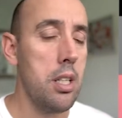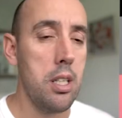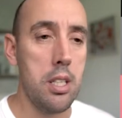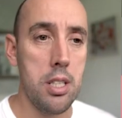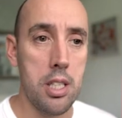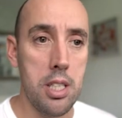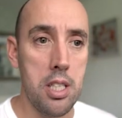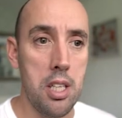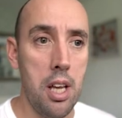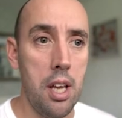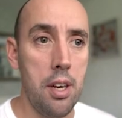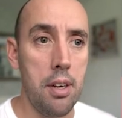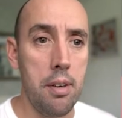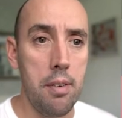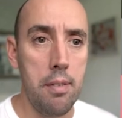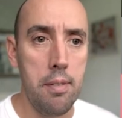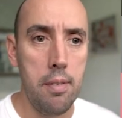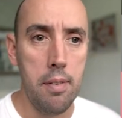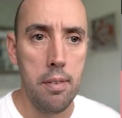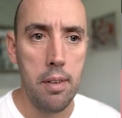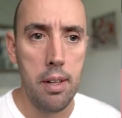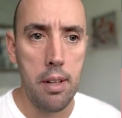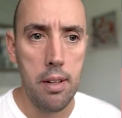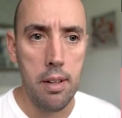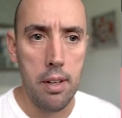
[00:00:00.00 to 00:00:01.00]
sun.
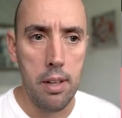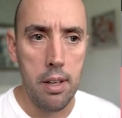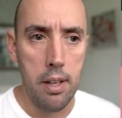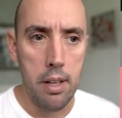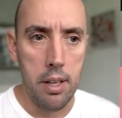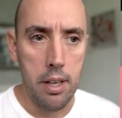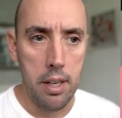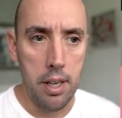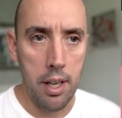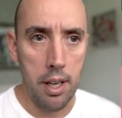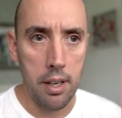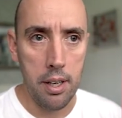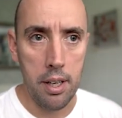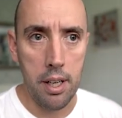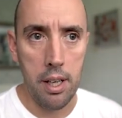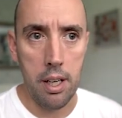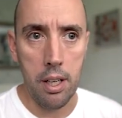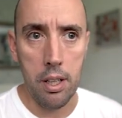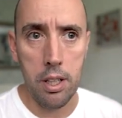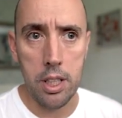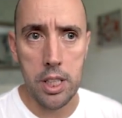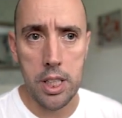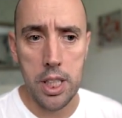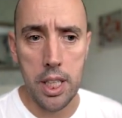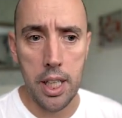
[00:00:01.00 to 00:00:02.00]
Now the
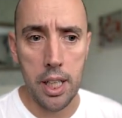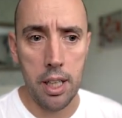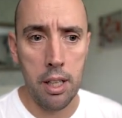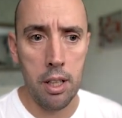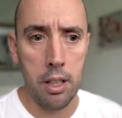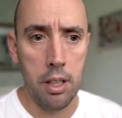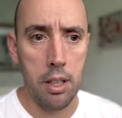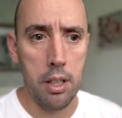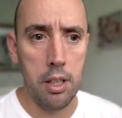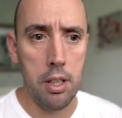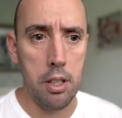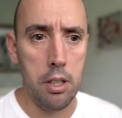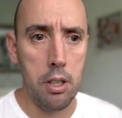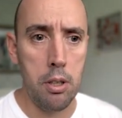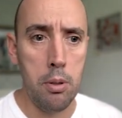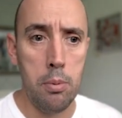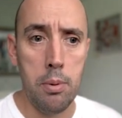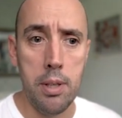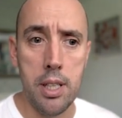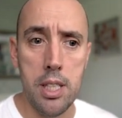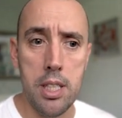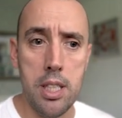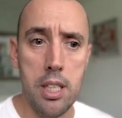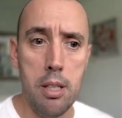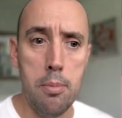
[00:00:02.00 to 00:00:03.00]
last thing I'm going to do
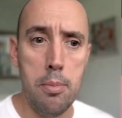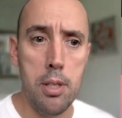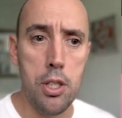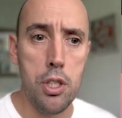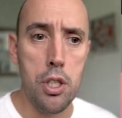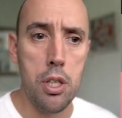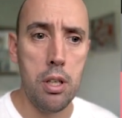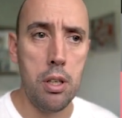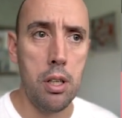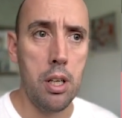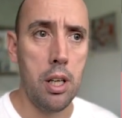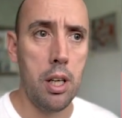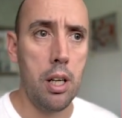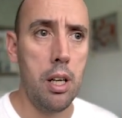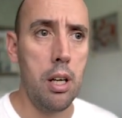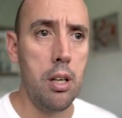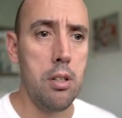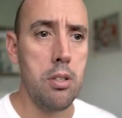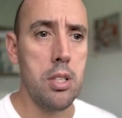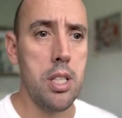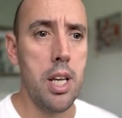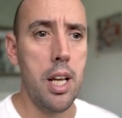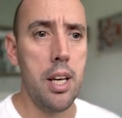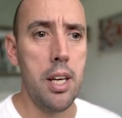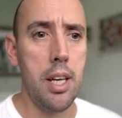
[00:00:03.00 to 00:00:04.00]
with this image, I'm going to
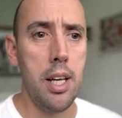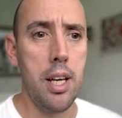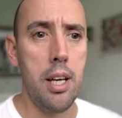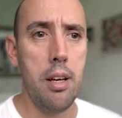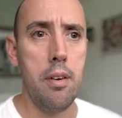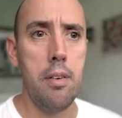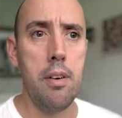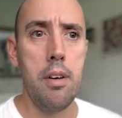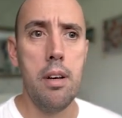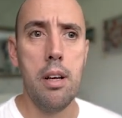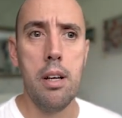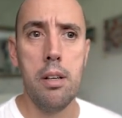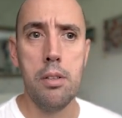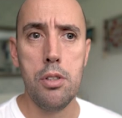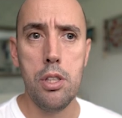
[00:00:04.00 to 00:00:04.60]
close that down.